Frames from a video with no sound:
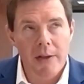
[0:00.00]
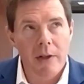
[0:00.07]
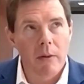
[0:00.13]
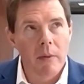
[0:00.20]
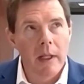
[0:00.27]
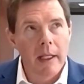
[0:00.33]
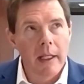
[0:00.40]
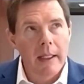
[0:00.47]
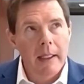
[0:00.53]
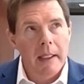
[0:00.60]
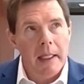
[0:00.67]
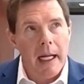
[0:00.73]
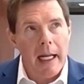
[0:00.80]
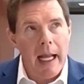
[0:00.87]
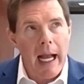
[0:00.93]
So
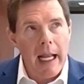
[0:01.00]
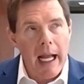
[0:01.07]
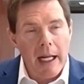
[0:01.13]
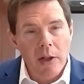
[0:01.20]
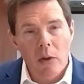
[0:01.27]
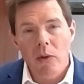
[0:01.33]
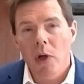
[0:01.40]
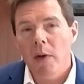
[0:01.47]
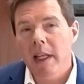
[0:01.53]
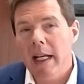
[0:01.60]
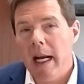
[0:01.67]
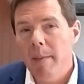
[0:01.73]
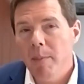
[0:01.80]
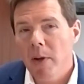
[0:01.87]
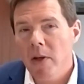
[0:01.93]
I don't know that
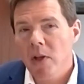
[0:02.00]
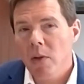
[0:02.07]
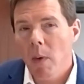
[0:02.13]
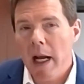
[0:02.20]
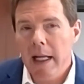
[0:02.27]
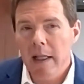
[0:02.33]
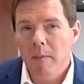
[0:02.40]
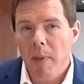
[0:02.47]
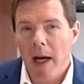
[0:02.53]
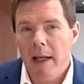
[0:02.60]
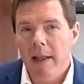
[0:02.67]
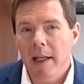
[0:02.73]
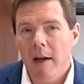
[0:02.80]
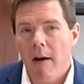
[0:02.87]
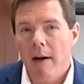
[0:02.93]
I'm persuaded
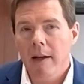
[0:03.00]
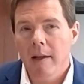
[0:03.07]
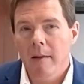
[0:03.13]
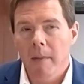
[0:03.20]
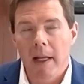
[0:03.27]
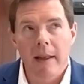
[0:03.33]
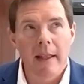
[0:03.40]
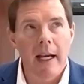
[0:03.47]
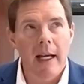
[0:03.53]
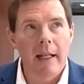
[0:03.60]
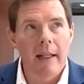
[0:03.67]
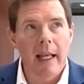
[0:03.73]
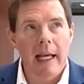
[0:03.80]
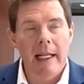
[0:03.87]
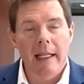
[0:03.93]
by the argument
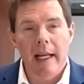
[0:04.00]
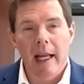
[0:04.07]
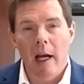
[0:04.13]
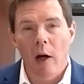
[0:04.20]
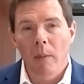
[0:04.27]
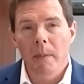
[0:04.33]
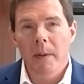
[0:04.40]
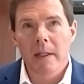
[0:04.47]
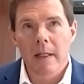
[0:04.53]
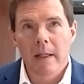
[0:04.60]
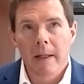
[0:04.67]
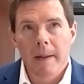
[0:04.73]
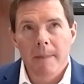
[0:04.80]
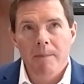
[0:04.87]
that it helps